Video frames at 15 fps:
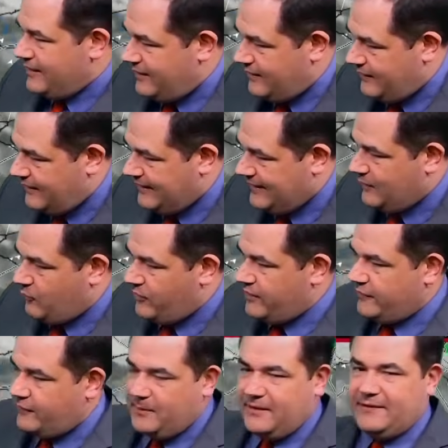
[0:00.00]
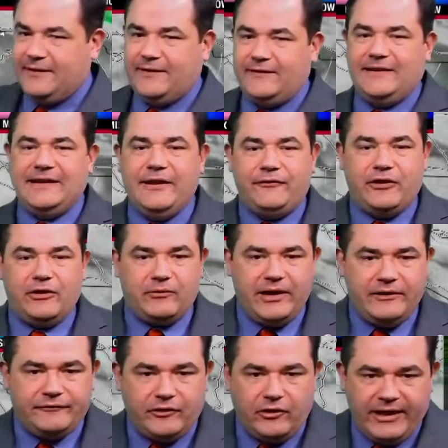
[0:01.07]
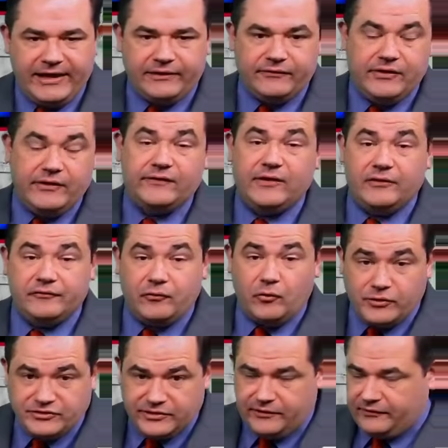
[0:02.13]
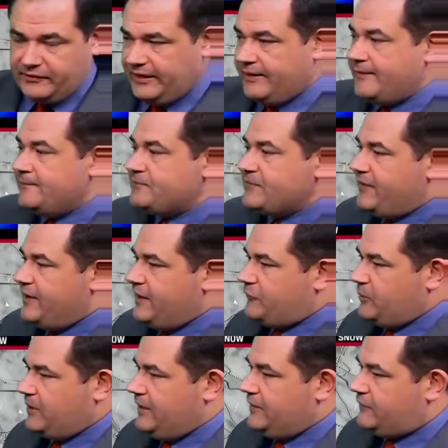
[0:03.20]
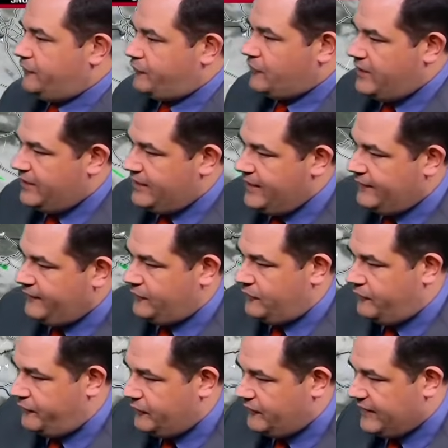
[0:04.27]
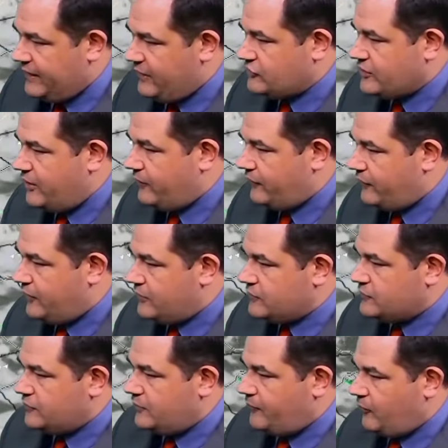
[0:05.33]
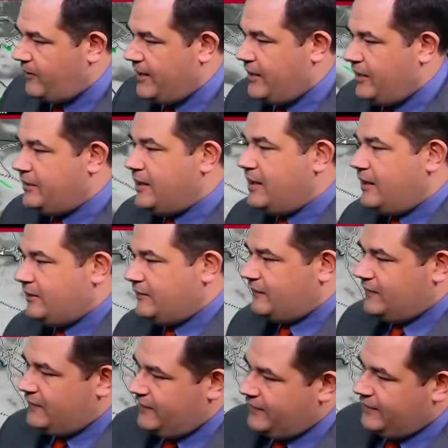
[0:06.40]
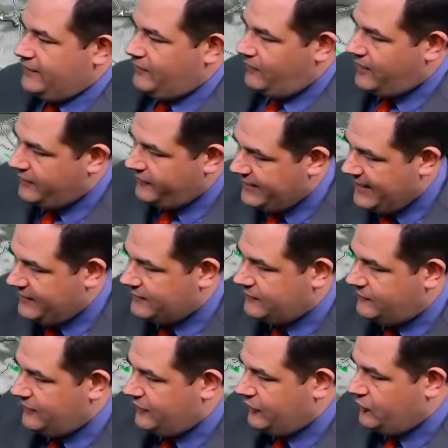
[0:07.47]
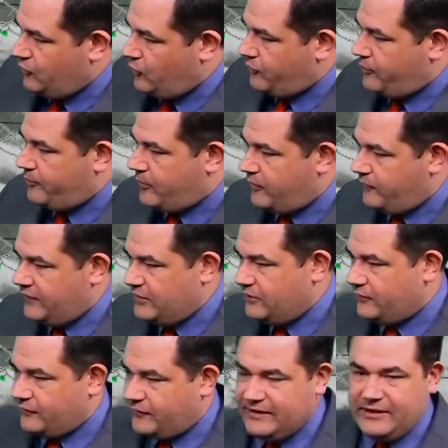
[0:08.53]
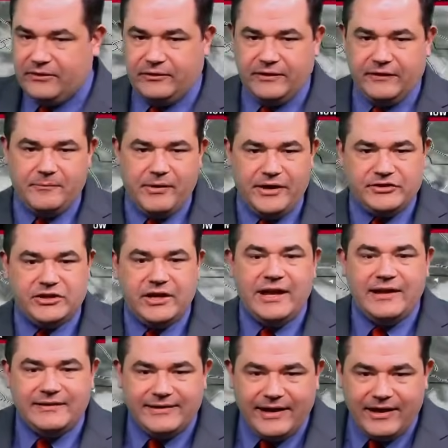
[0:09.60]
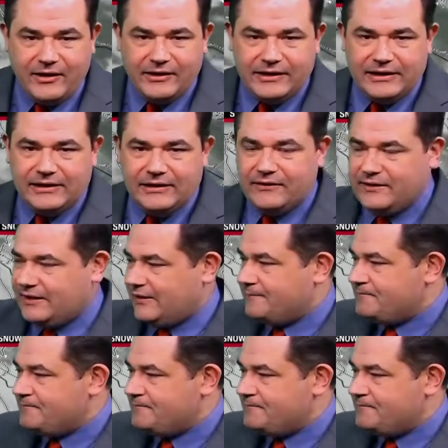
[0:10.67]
again, we're not expecting significant rainfall out of this, unfortunately. And then as we get into Friday night, still a few scattered showers and thunderstorms around. You see that again, a lot of the activity in the northern part of the state, you don't see nearly as much down in the